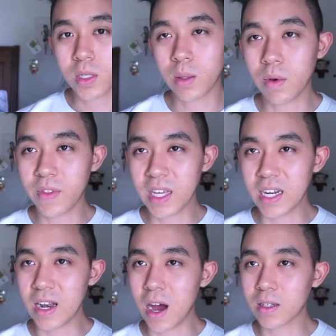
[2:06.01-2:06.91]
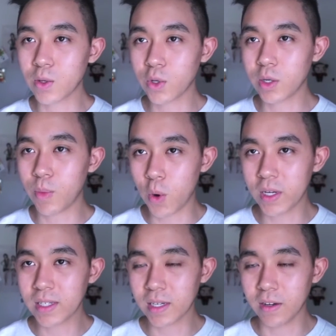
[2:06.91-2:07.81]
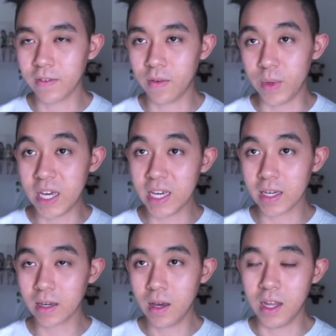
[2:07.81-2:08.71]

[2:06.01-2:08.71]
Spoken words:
Some of the not so good points of being